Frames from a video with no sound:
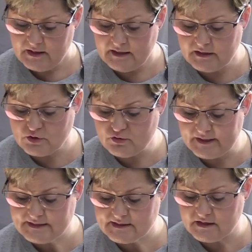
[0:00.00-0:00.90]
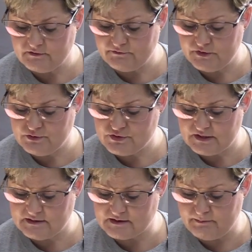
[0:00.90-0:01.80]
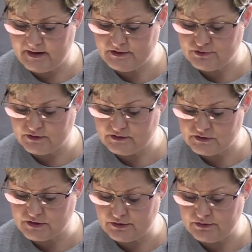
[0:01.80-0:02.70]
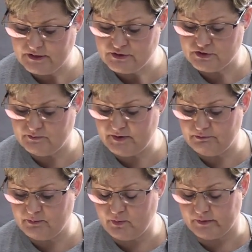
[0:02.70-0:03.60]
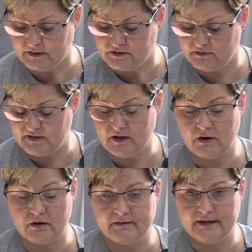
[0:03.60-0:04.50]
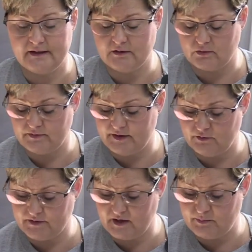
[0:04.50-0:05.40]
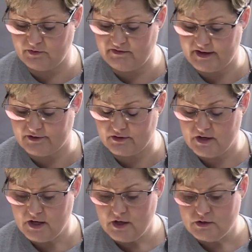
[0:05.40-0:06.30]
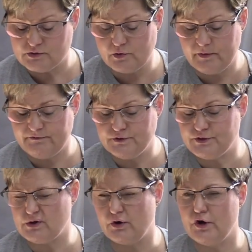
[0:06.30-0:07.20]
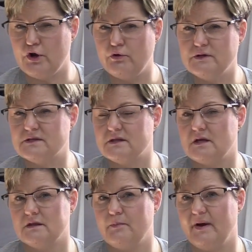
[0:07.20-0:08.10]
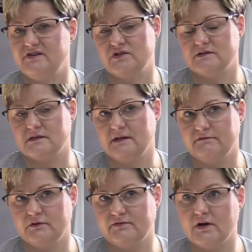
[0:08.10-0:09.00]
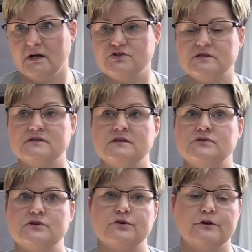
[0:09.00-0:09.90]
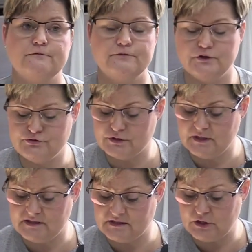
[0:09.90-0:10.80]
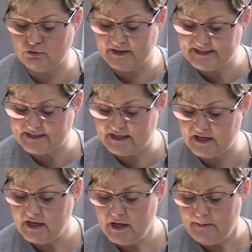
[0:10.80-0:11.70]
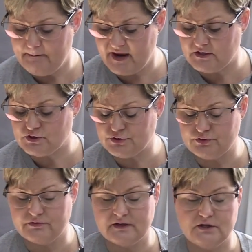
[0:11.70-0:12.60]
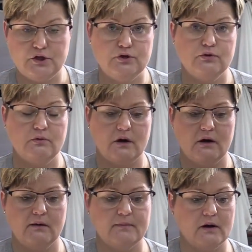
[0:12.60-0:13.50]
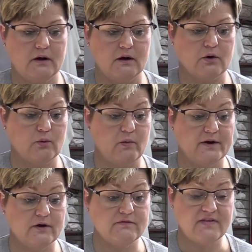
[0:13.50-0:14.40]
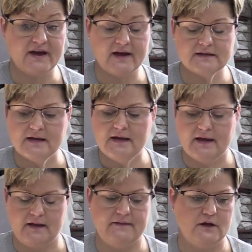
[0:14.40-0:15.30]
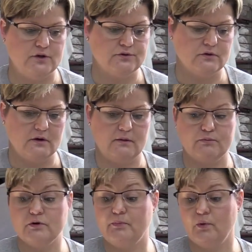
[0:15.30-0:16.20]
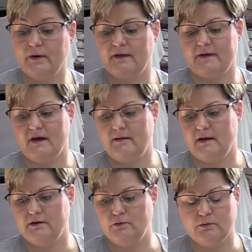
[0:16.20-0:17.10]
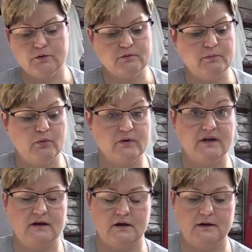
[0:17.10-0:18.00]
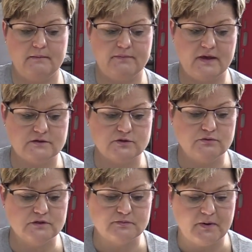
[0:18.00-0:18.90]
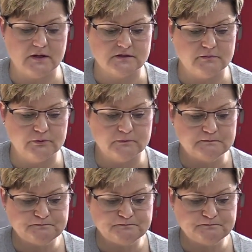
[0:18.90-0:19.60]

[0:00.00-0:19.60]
Increased confusion is a major concern and should be reported to the RN or the healthcare provider. So if you start noticing that the patient's level of consciousness, their confusion is increasing, make sure that you are aware of that and that you're reporting that. And you want to report it as soon as possible.